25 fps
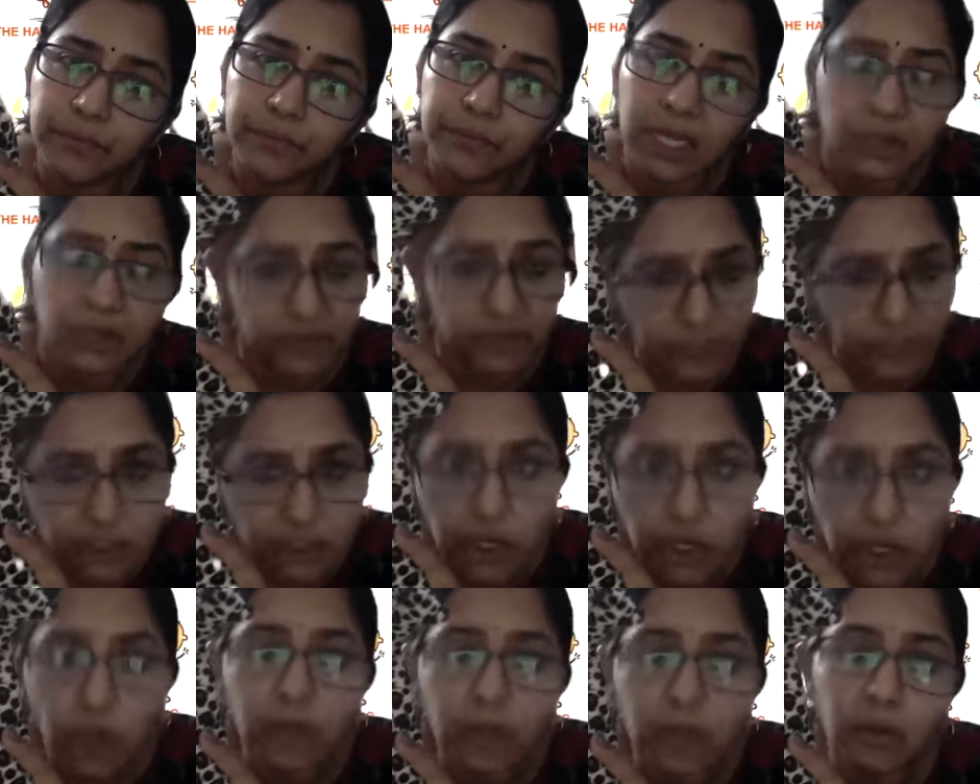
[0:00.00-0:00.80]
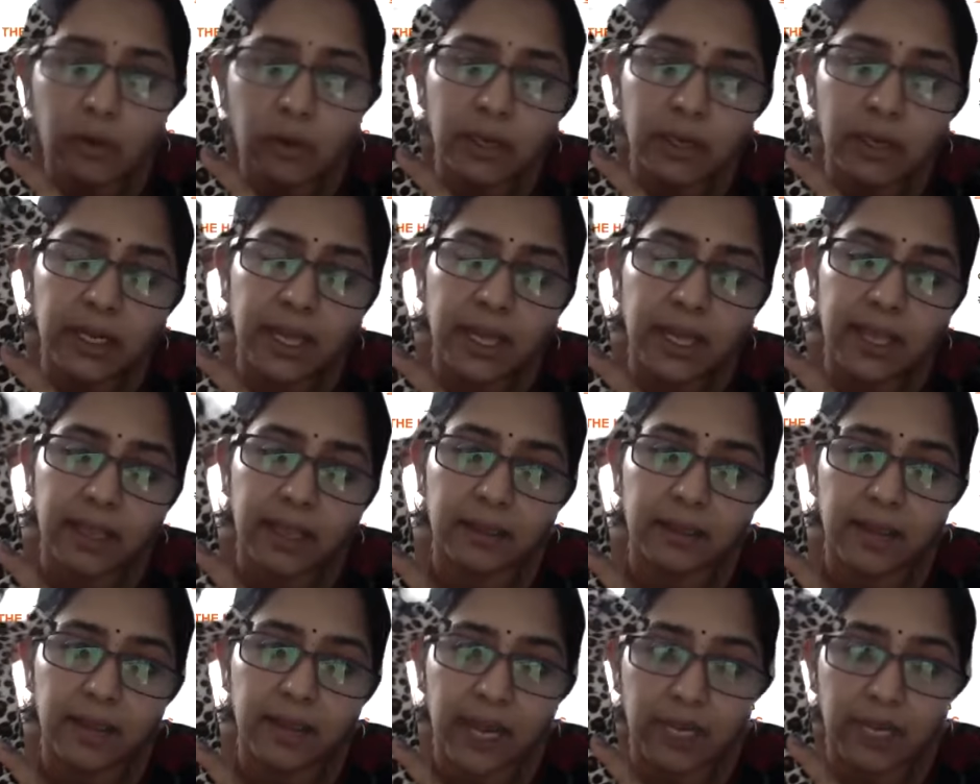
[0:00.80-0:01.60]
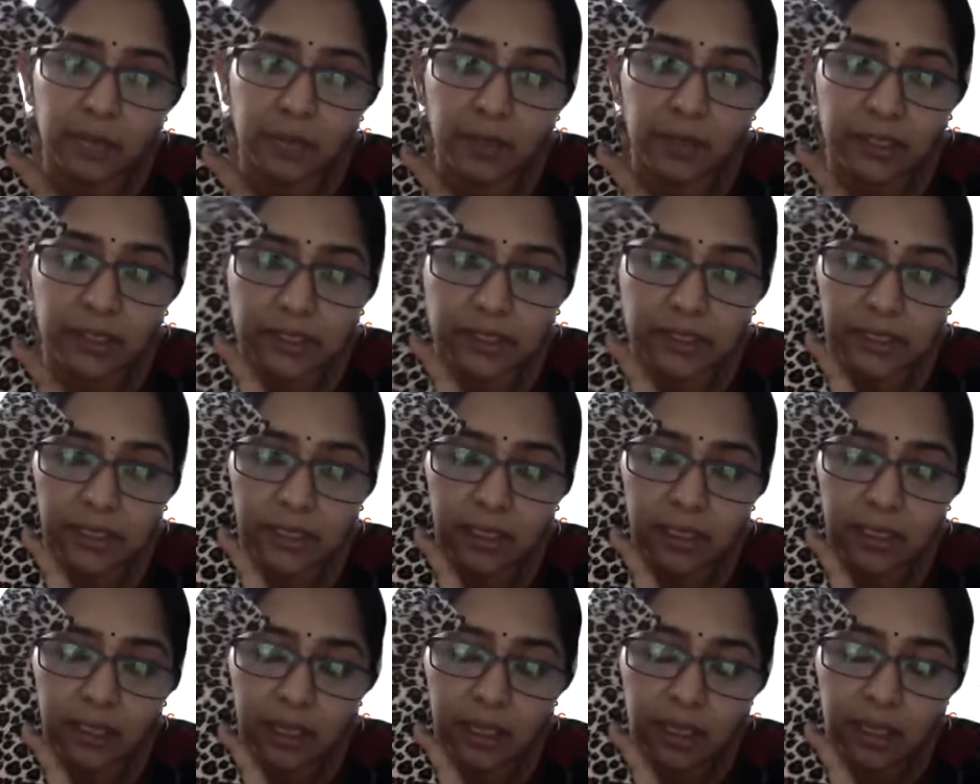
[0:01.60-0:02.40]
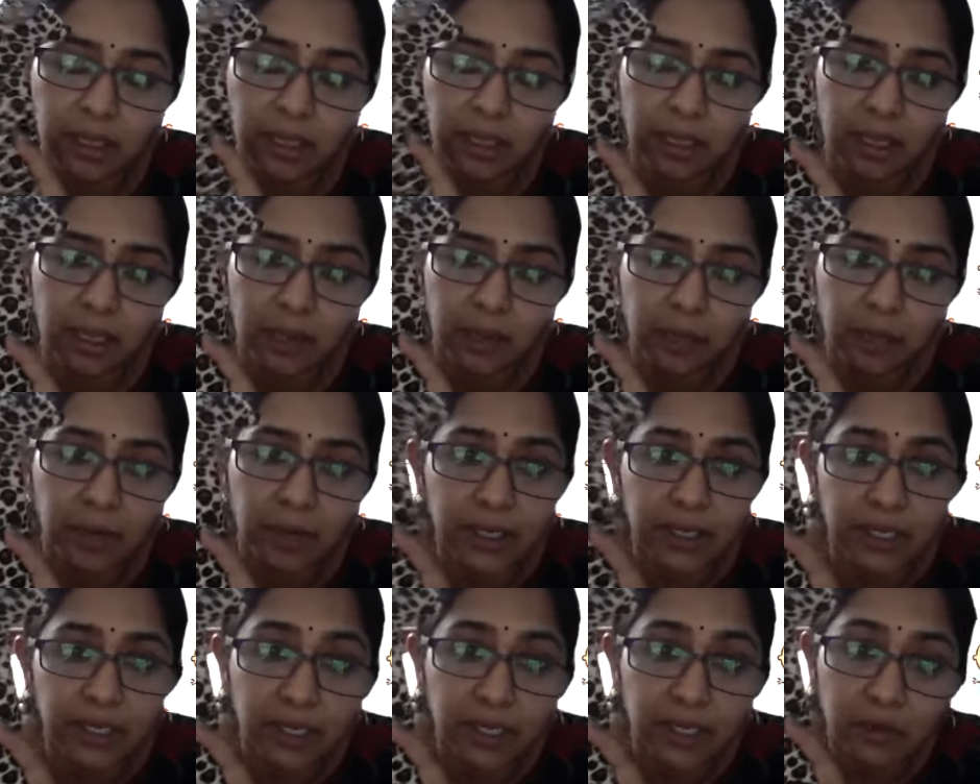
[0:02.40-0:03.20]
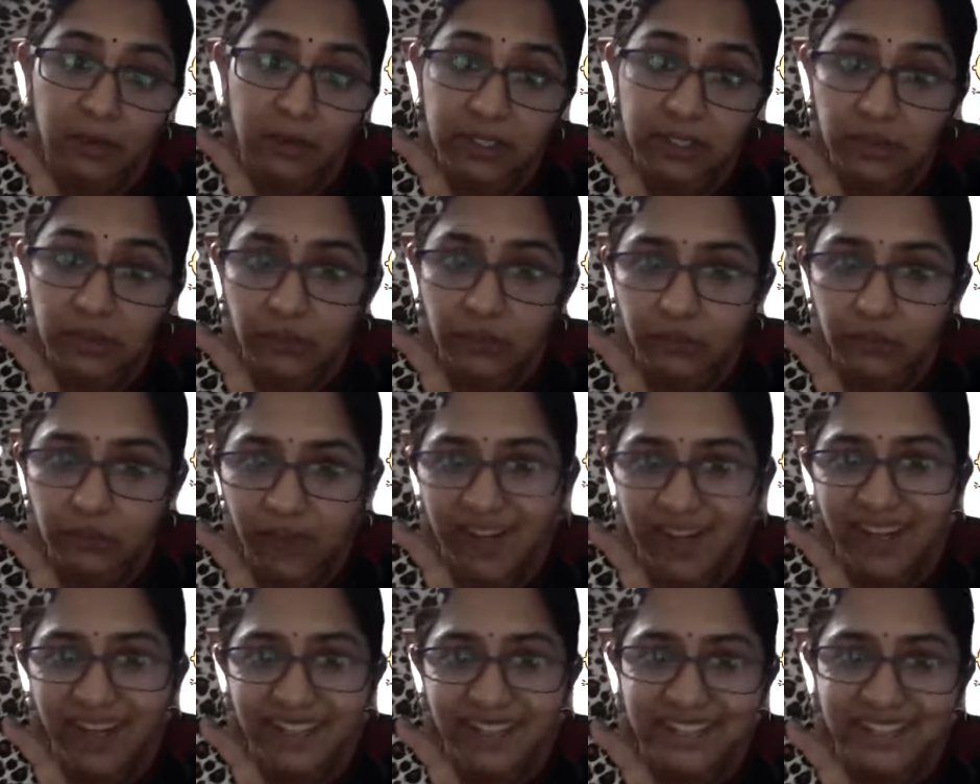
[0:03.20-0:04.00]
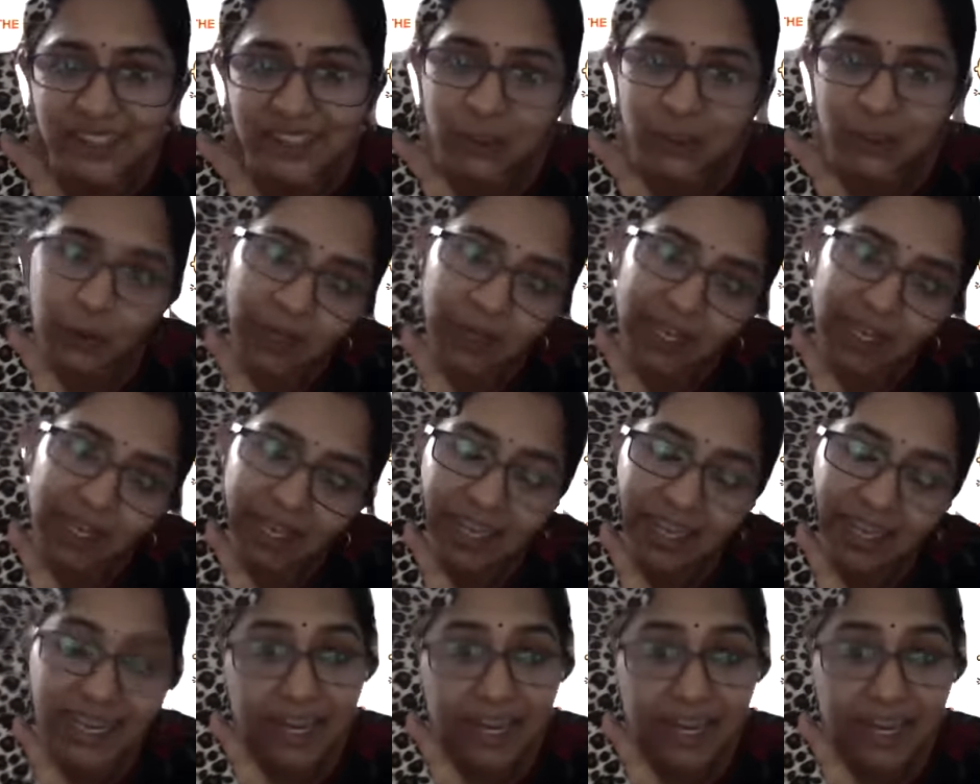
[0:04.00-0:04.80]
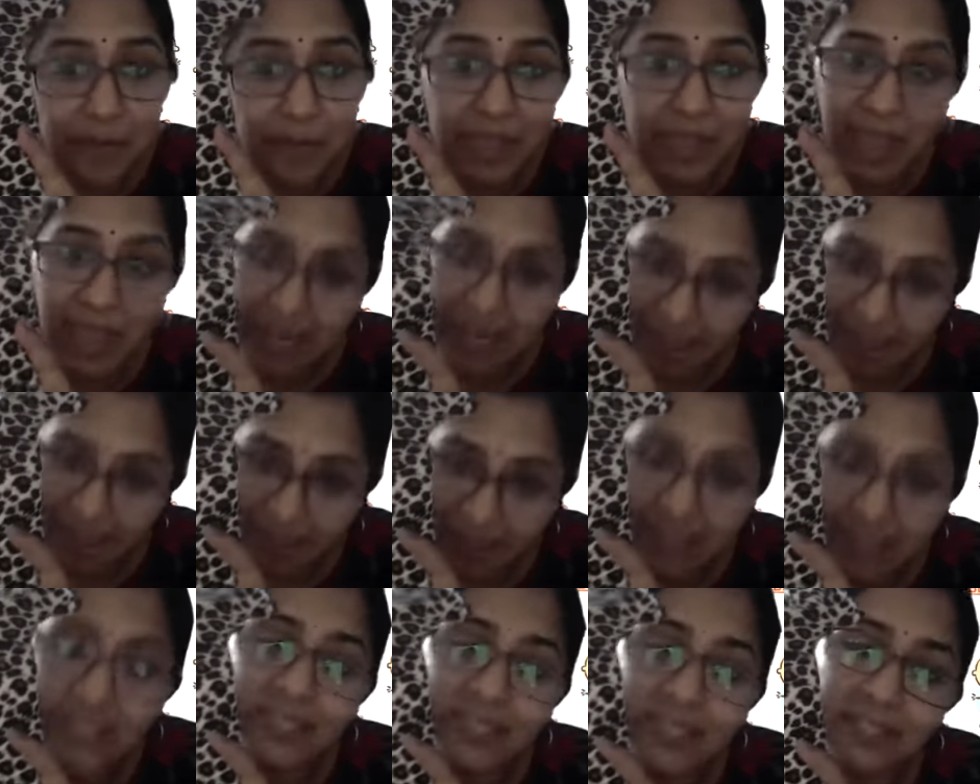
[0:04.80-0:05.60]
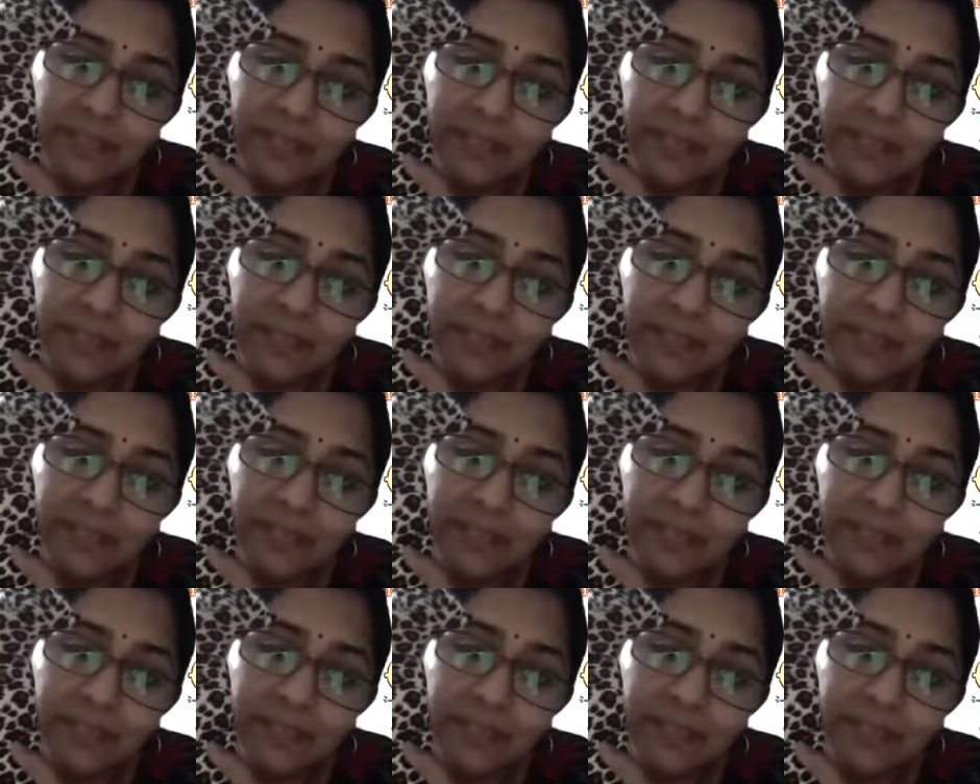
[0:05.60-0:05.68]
It was short only like other animals. But there was a funny story hidden behind this.